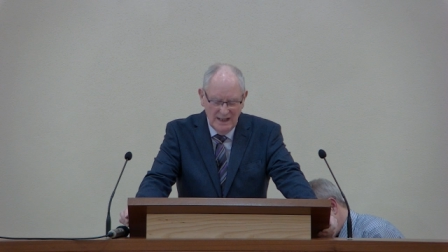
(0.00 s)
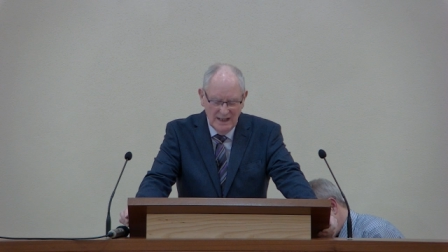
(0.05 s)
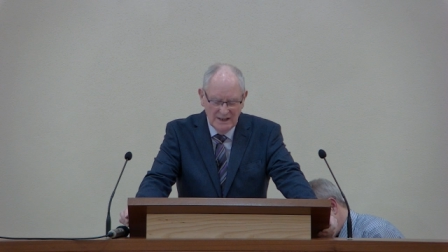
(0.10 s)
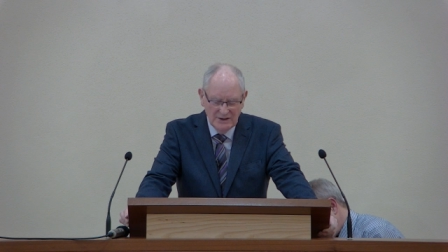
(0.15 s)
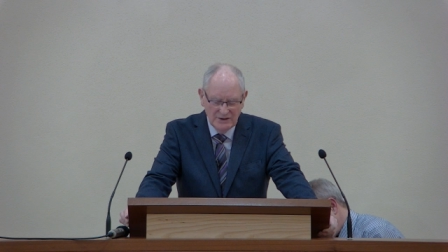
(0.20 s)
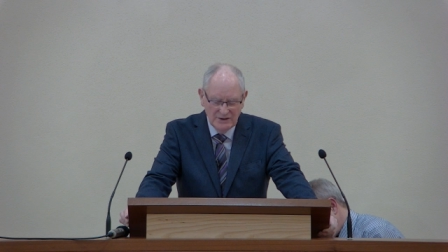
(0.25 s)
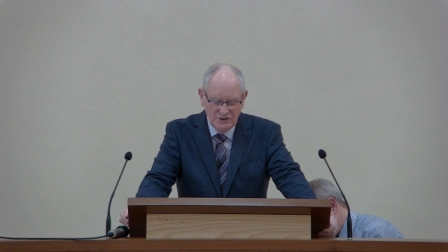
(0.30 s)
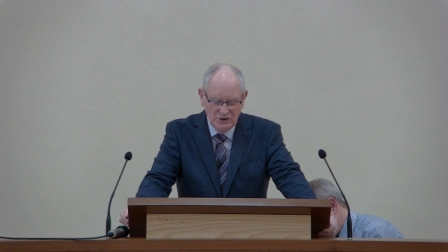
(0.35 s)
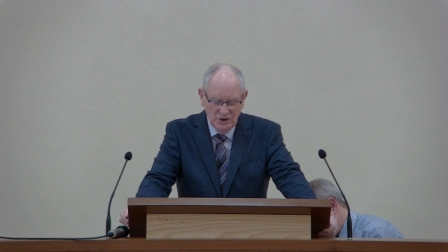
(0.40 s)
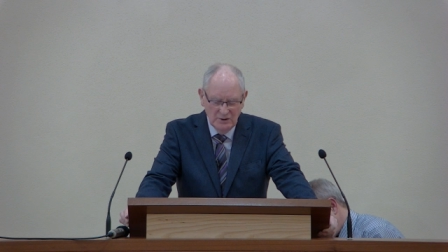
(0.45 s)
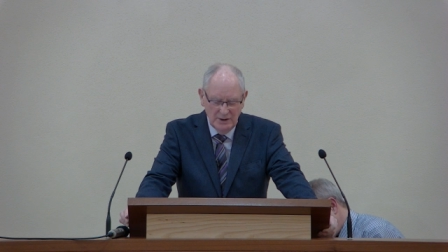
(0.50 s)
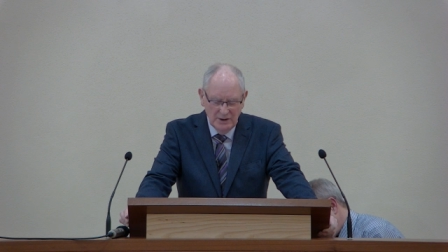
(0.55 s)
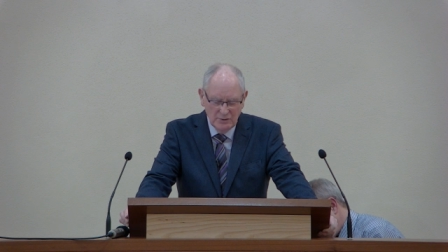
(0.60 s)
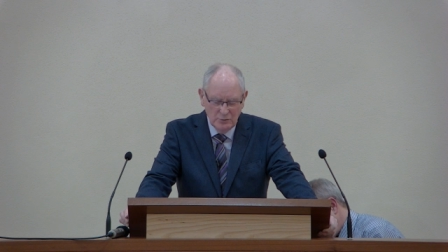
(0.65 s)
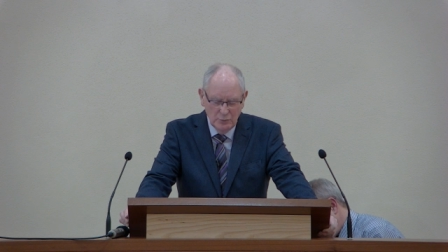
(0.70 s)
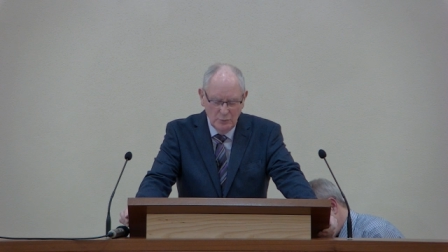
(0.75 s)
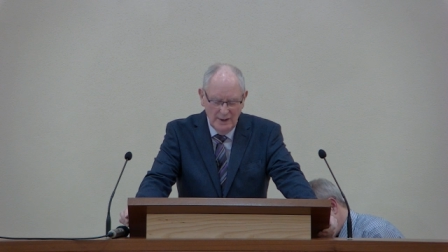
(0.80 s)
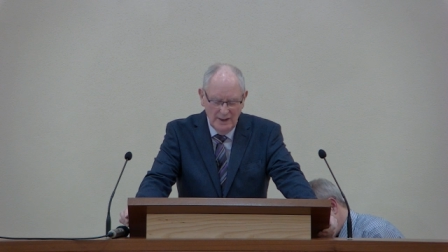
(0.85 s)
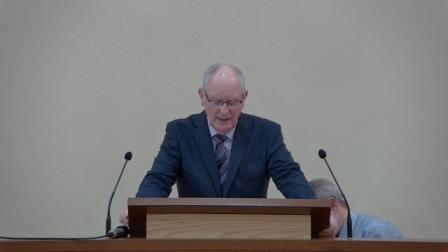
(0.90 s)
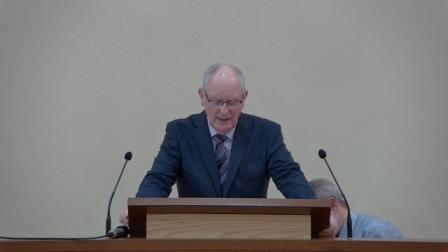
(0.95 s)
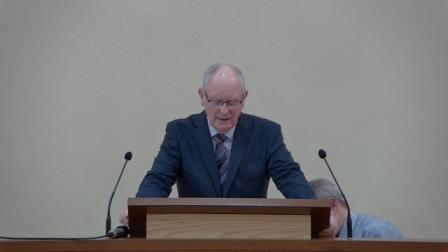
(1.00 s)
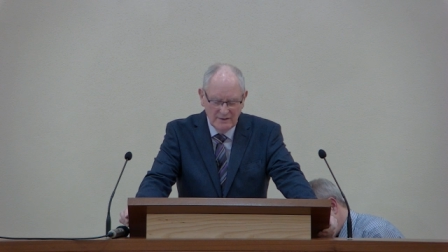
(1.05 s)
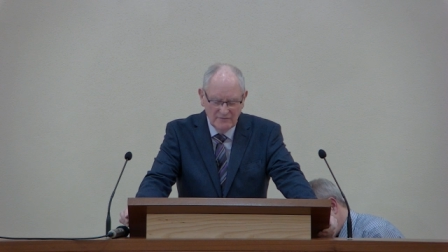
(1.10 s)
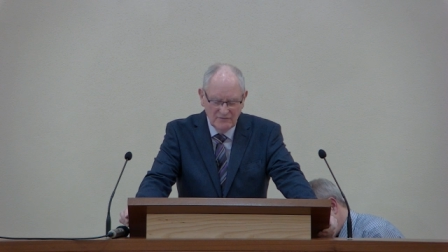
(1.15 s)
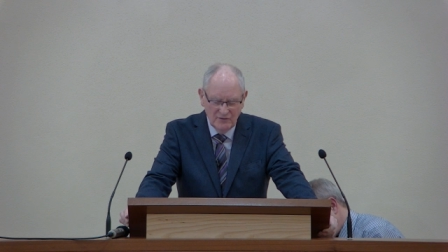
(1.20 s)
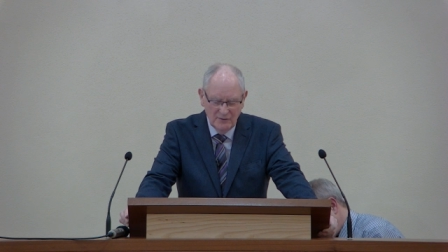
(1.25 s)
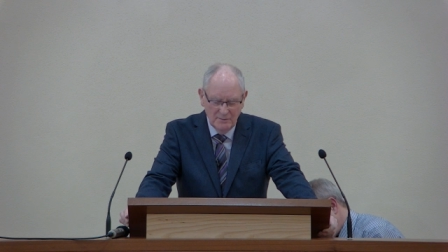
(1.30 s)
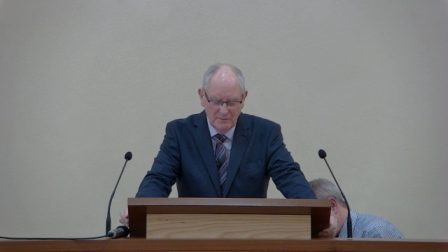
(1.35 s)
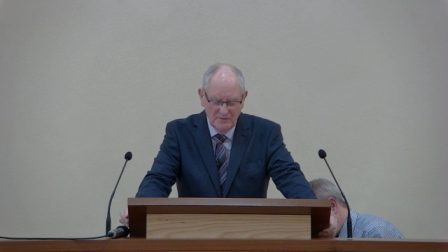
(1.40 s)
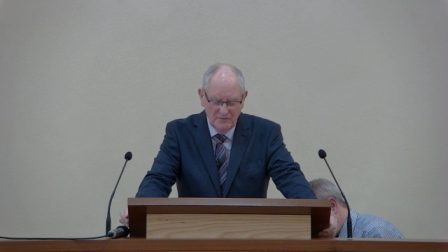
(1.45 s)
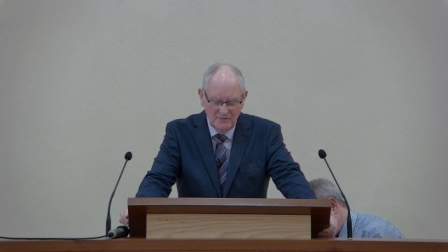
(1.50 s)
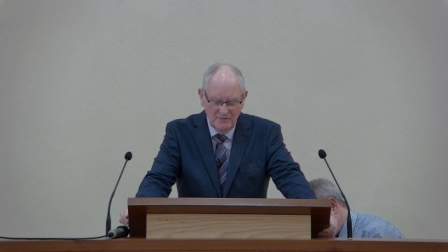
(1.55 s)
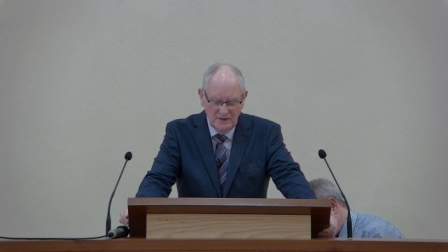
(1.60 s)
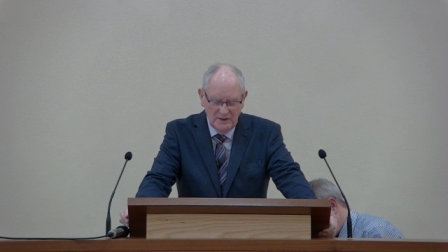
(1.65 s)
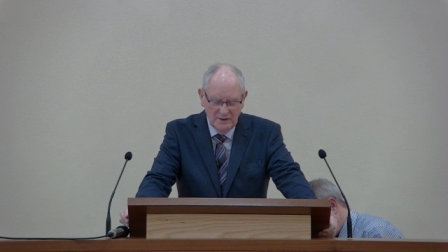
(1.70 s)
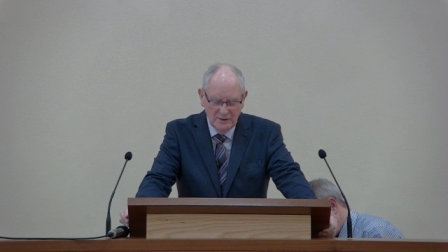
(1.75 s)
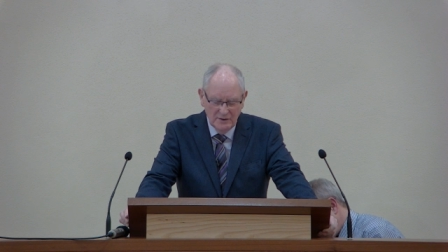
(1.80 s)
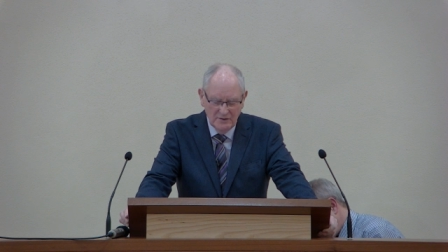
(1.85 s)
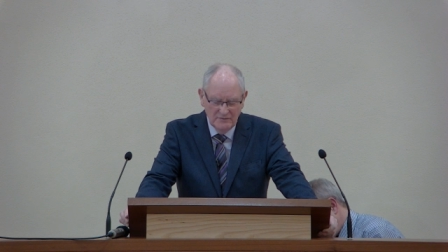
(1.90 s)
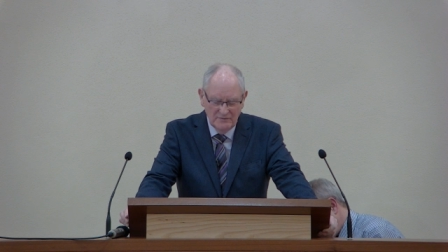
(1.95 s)
and shall be quiet from the
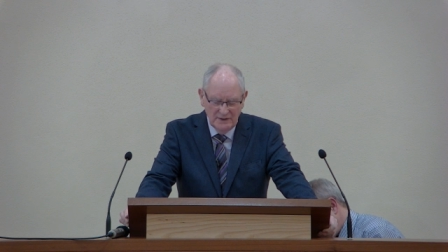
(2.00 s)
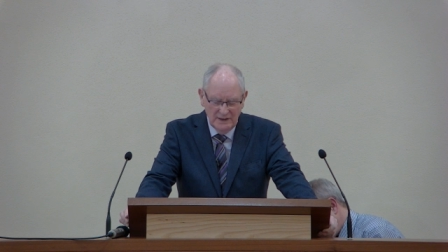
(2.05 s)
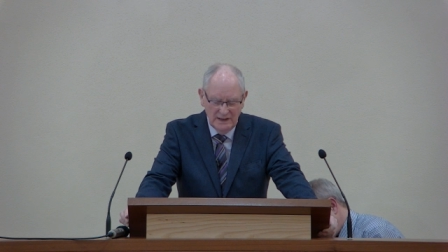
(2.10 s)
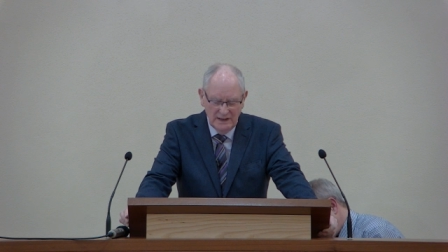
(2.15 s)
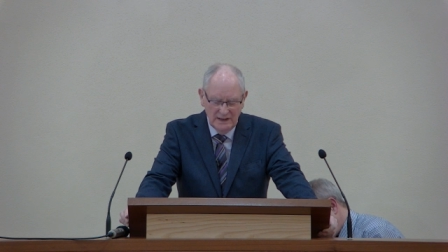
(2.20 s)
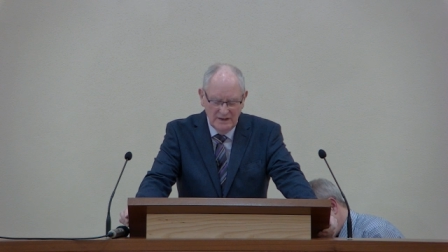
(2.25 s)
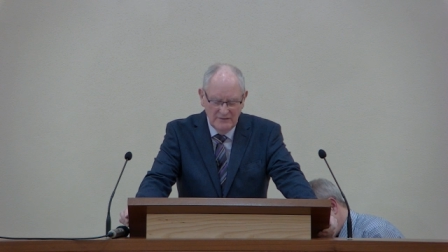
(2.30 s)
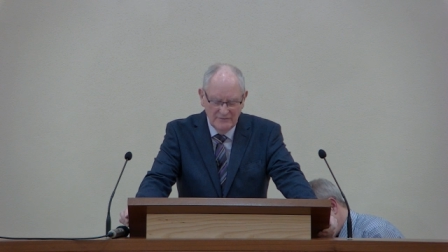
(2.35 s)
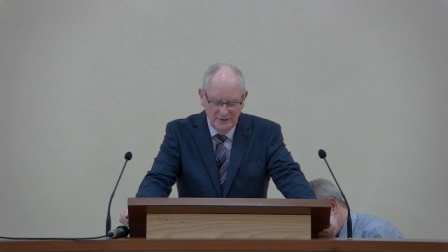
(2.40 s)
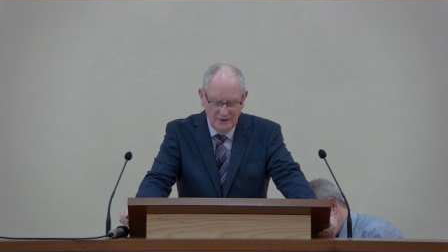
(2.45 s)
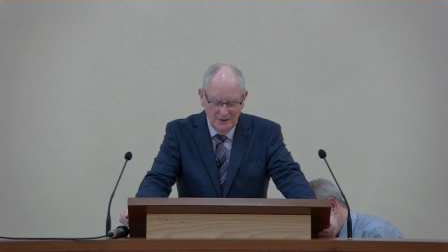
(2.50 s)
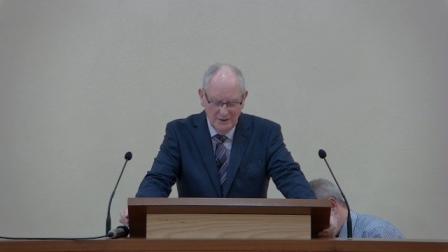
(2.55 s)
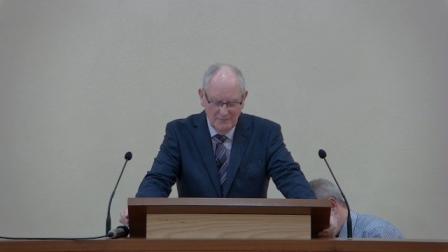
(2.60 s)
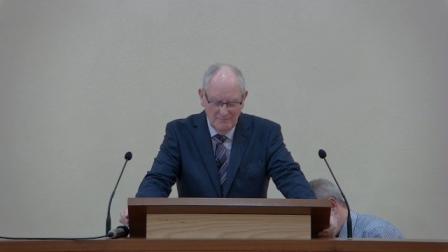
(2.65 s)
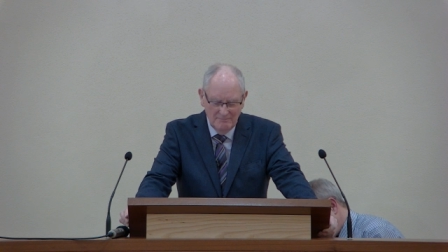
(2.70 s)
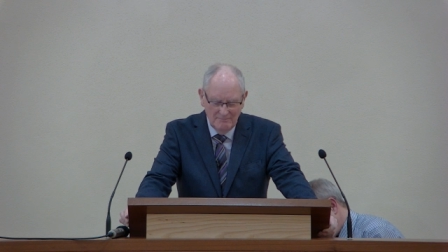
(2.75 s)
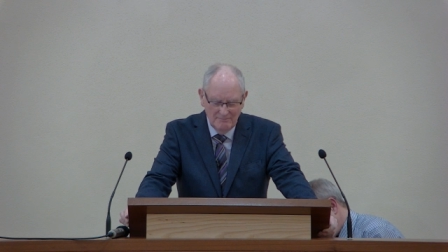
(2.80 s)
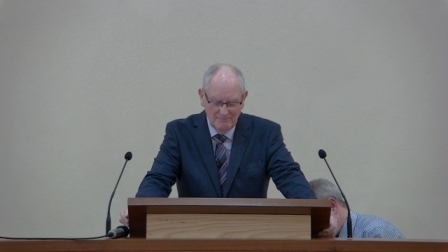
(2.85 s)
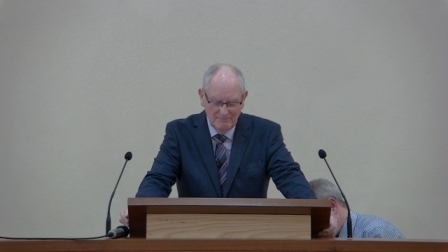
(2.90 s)
fear of evil.